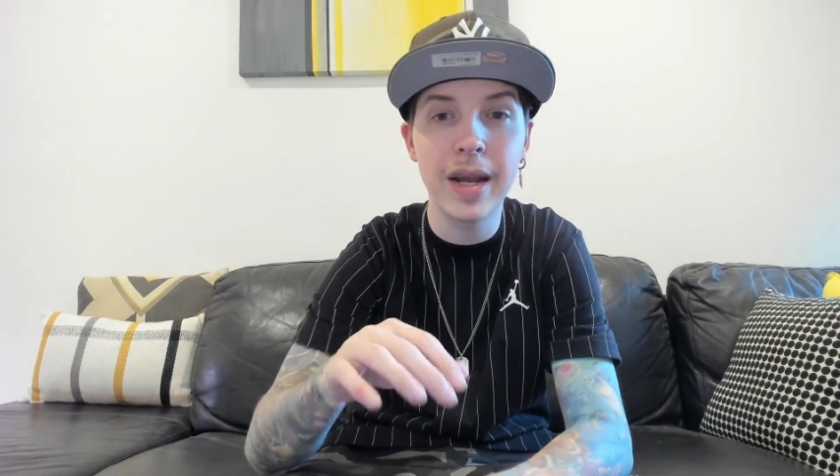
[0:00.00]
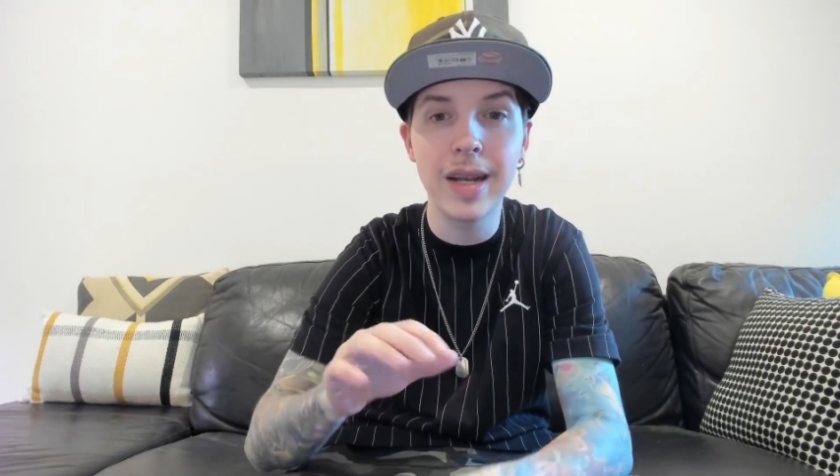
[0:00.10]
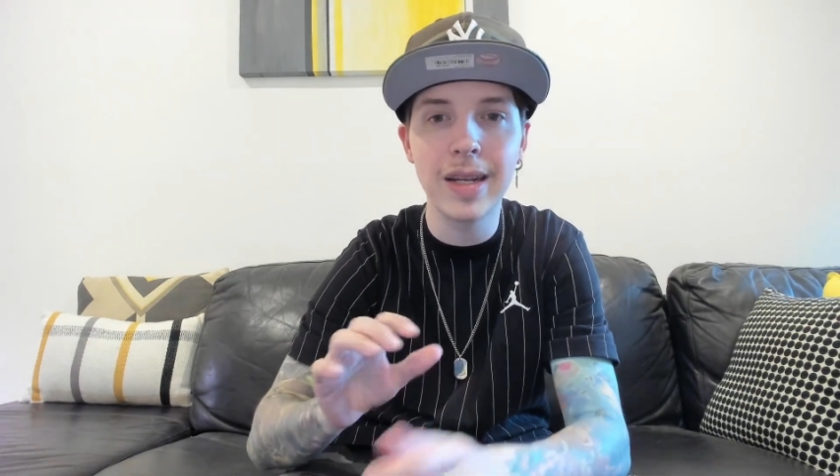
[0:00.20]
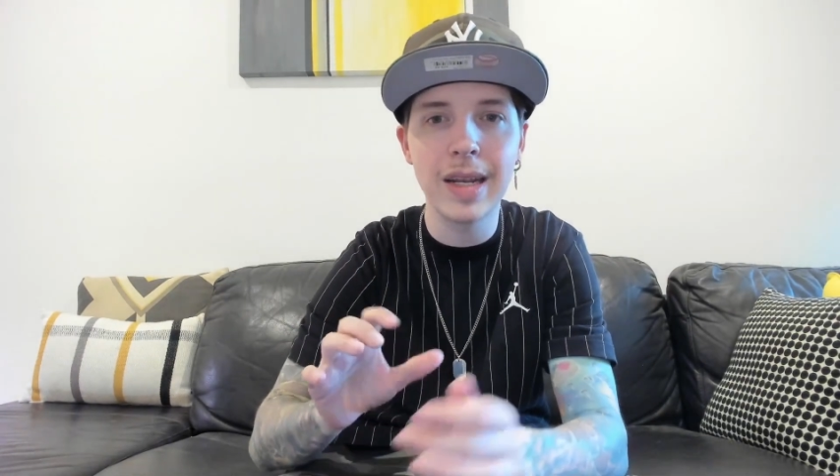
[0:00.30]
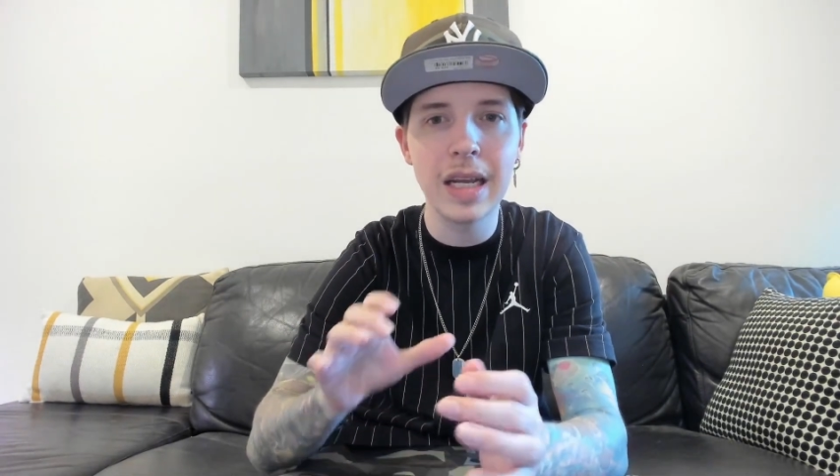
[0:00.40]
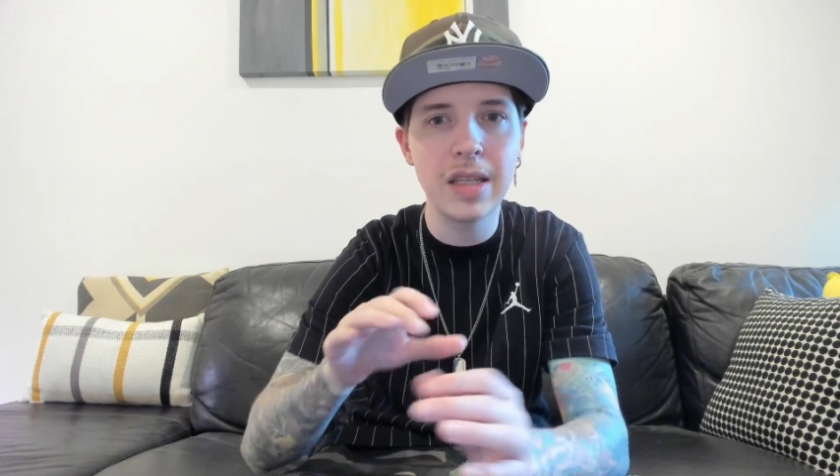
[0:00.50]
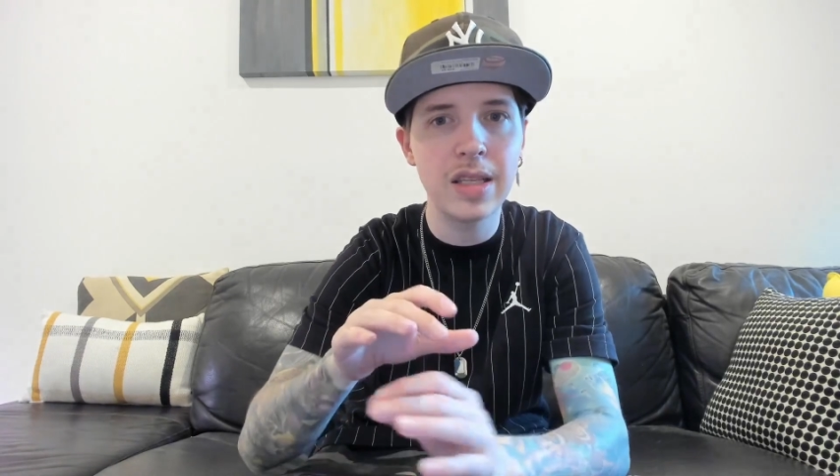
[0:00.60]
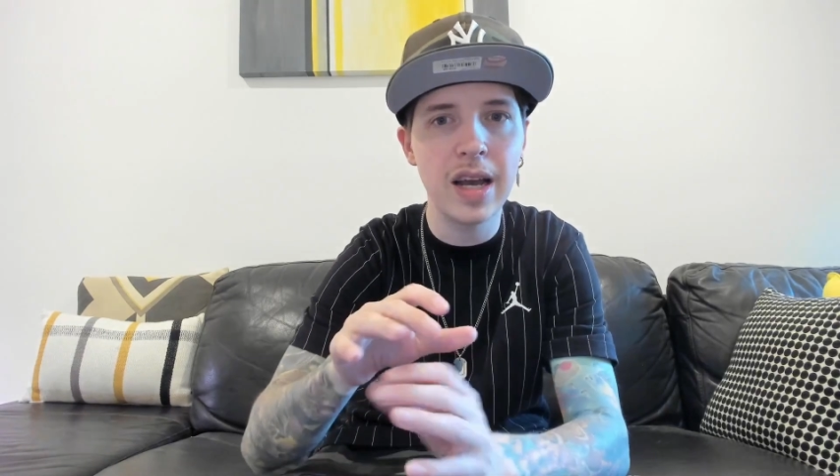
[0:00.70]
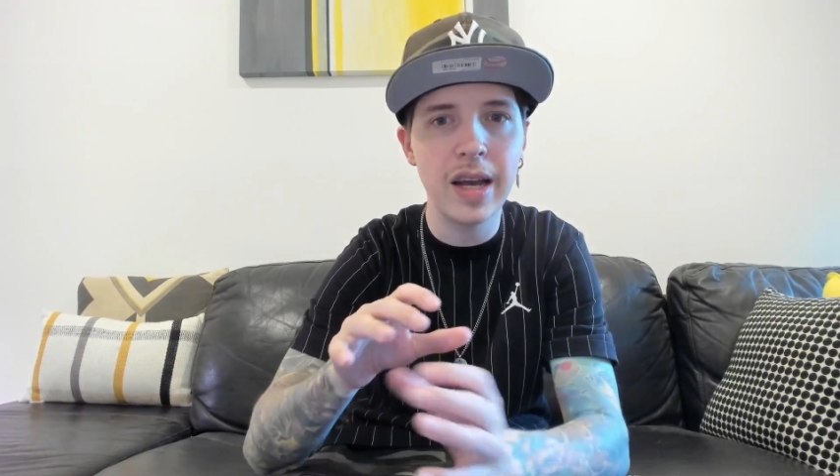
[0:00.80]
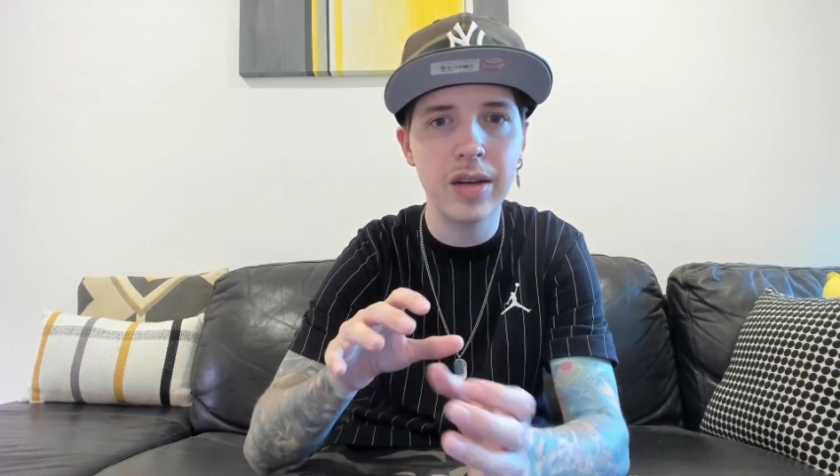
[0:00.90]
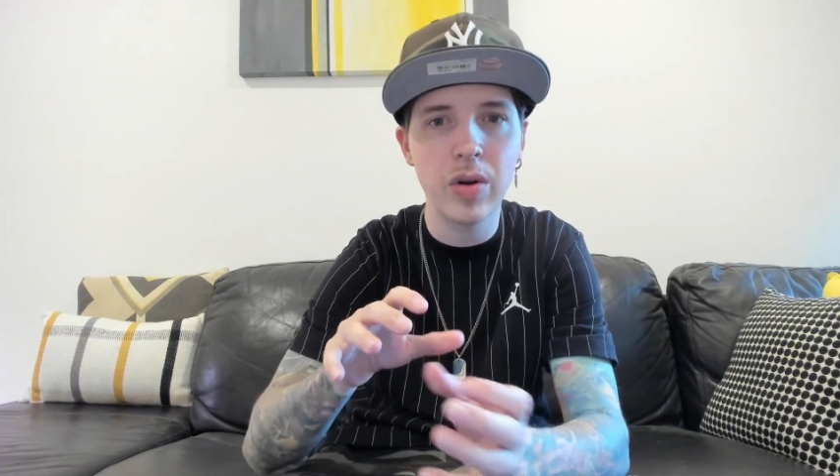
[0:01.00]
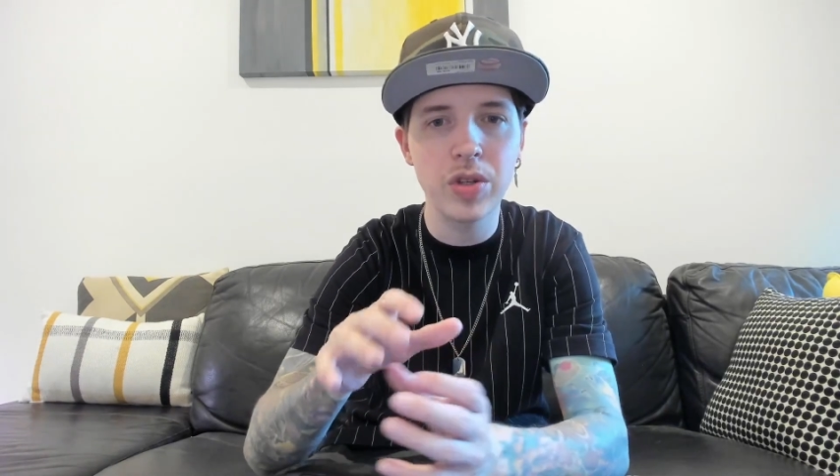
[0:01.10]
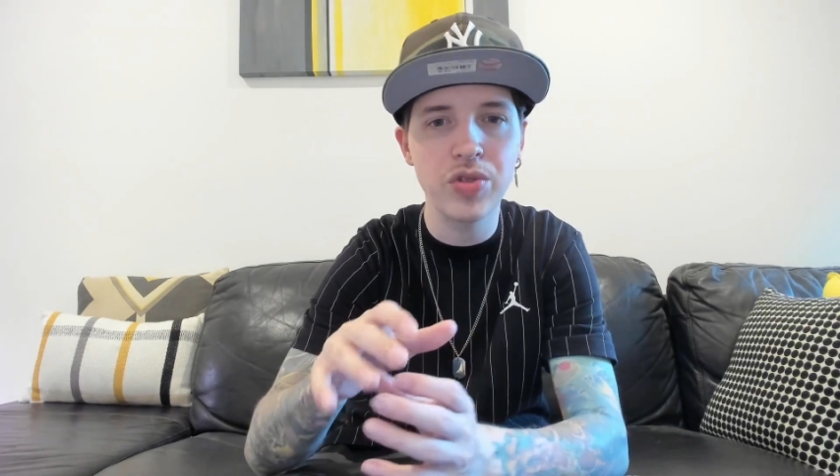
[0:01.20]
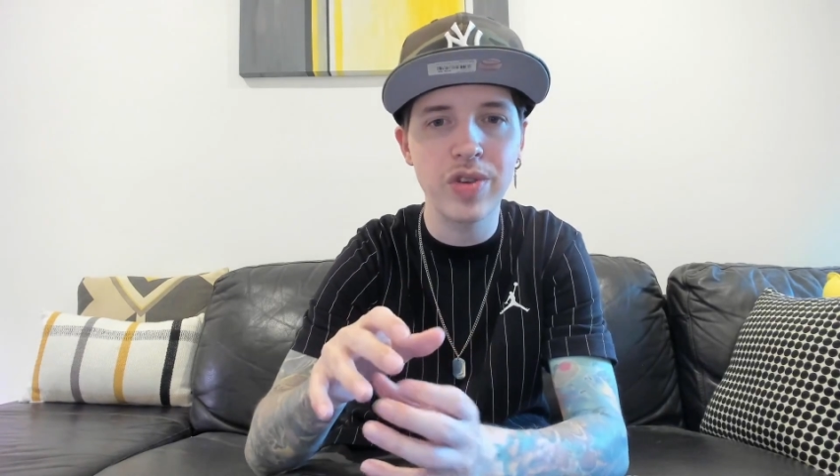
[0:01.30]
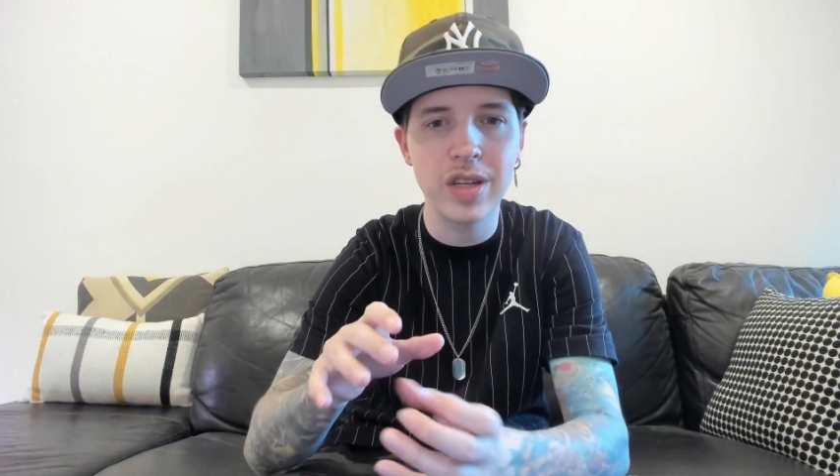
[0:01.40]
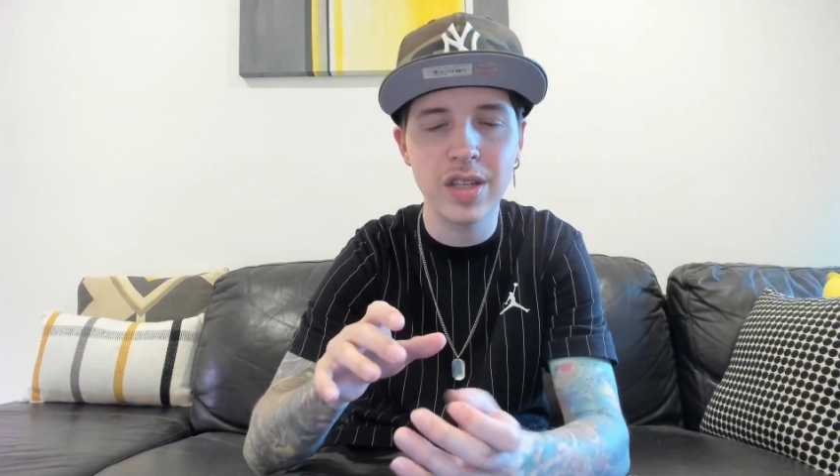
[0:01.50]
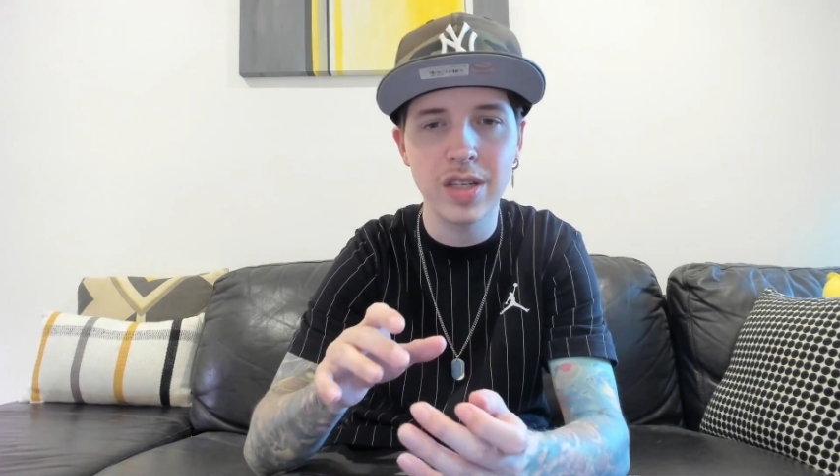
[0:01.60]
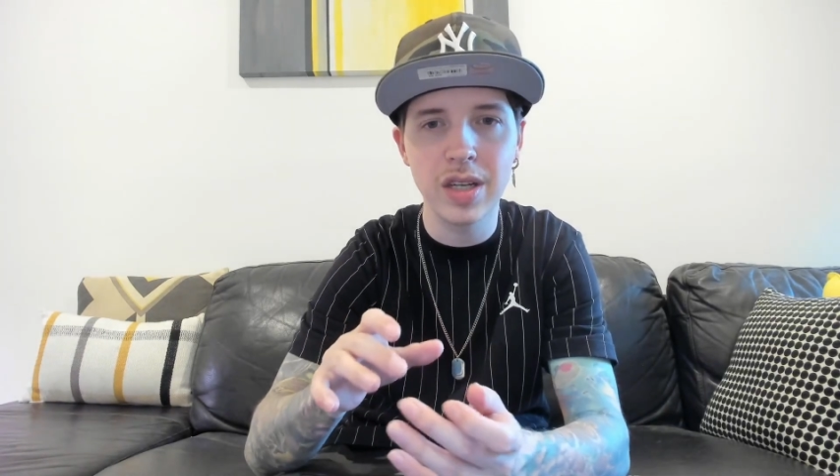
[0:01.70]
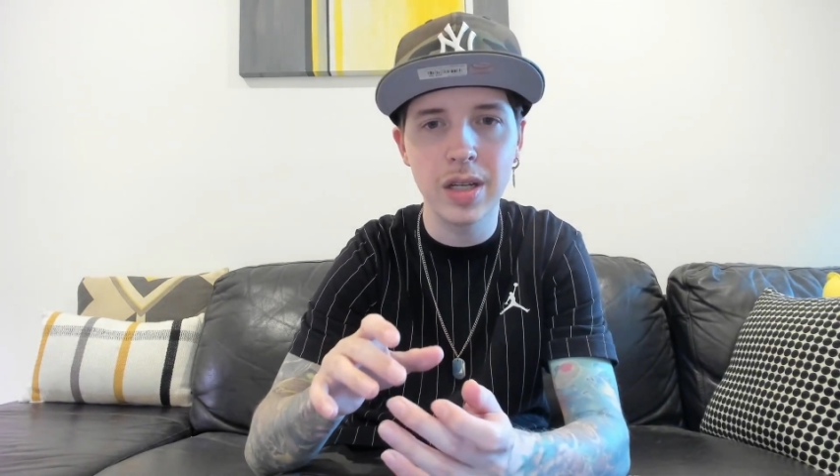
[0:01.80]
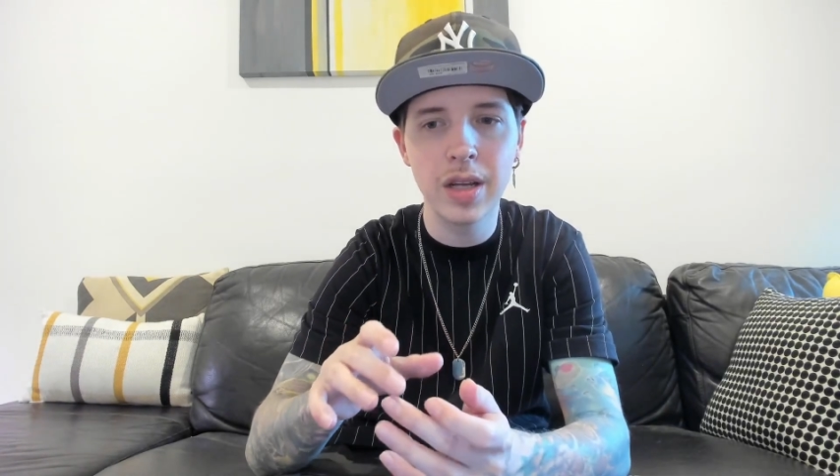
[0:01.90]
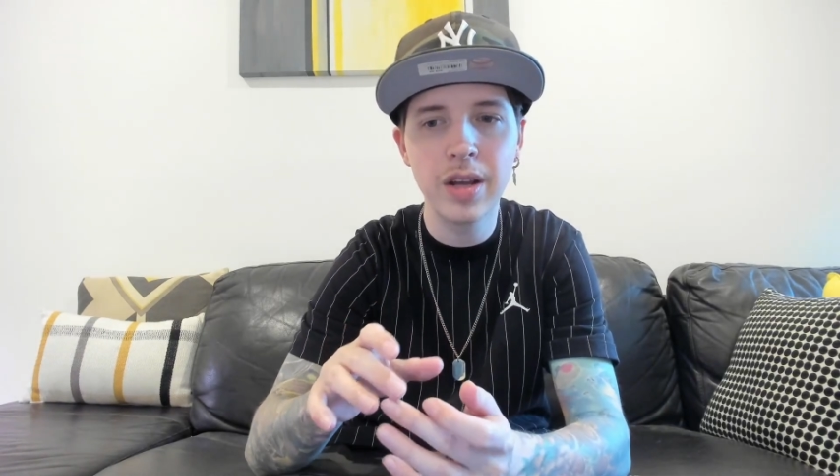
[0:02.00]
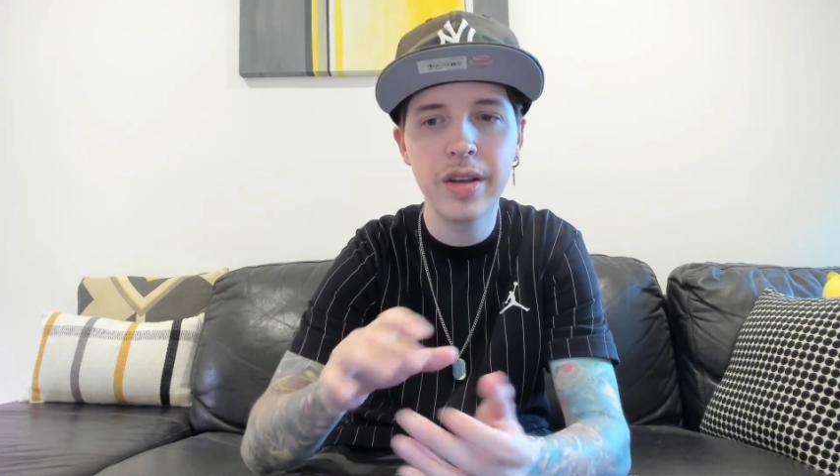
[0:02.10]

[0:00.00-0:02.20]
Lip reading: and it needs that contrasting